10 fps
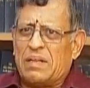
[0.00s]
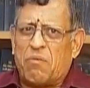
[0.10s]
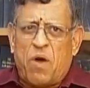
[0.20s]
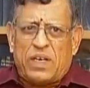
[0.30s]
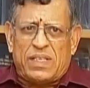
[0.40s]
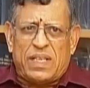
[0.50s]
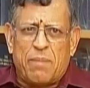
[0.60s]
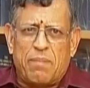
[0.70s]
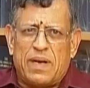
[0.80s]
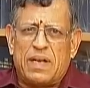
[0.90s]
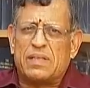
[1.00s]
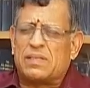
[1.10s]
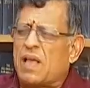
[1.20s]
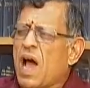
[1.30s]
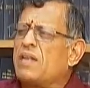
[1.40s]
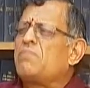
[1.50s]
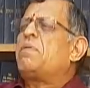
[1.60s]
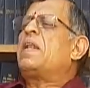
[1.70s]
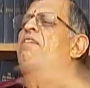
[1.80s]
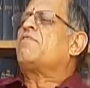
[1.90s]
What has happened is
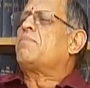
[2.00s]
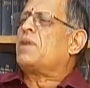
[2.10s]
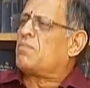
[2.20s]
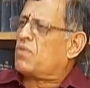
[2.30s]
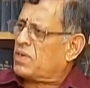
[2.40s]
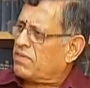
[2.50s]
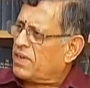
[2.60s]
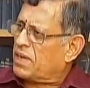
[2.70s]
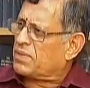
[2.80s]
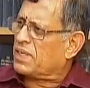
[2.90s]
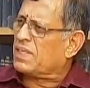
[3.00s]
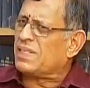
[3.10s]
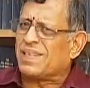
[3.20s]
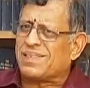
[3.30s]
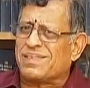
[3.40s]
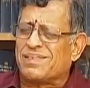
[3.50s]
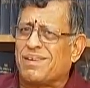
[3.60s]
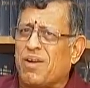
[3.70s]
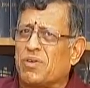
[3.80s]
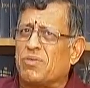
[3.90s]
unbelievable amount of corruption. This has
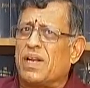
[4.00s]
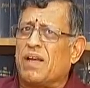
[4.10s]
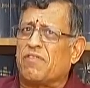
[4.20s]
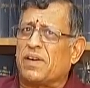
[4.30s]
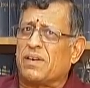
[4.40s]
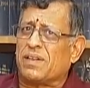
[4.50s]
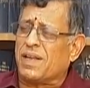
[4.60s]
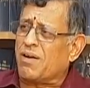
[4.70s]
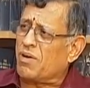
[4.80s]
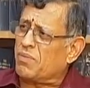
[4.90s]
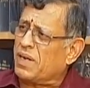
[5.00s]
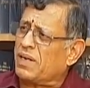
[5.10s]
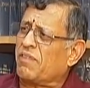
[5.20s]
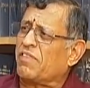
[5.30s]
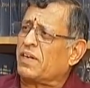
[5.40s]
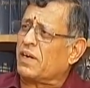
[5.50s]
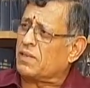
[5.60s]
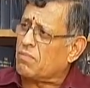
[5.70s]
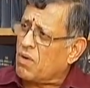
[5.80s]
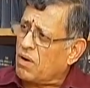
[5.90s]
not only affected the economy, it affected
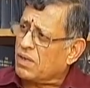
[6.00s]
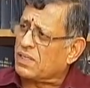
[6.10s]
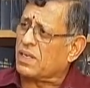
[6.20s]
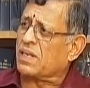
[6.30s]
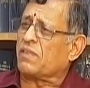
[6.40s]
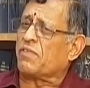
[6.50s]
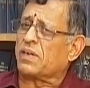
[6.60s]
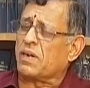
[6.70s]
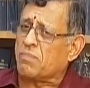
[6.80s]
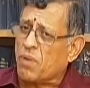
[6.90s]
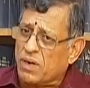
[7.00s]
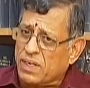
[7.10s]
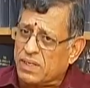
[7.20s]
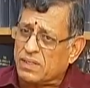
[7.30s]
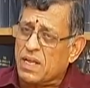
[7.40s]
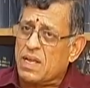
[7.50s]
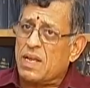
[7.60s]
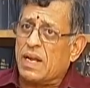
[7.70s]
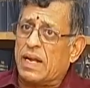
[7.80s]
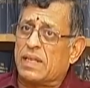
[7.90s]
the morals, it has affected politics,
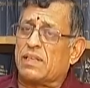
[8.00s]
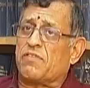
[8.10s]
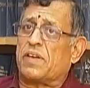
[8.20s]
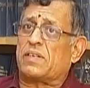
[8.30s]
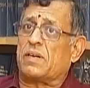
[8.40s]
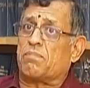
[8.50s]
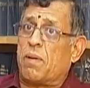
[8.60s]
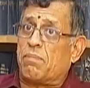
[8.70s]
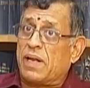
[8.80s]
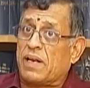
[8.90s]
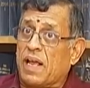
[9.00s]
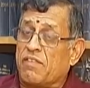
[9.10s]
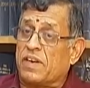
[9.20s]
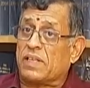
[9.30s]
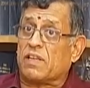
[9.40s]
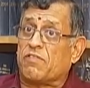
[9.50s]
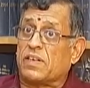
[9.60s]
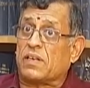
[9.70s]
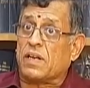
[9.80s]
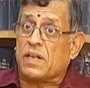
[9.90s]
it has affected public life, it has
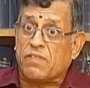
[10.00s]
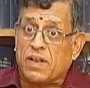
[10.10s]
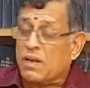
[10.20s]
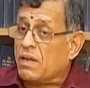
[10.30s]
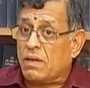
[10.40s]
affected even